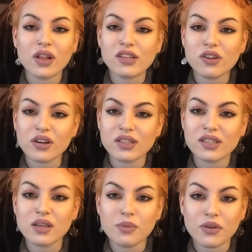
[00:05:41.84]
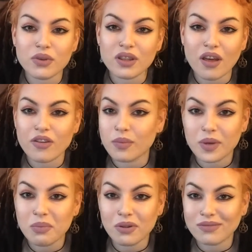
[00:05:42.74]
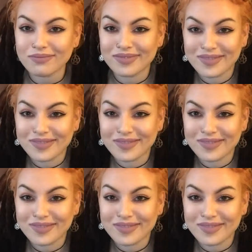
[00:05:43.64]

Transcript: started sleeping with other people.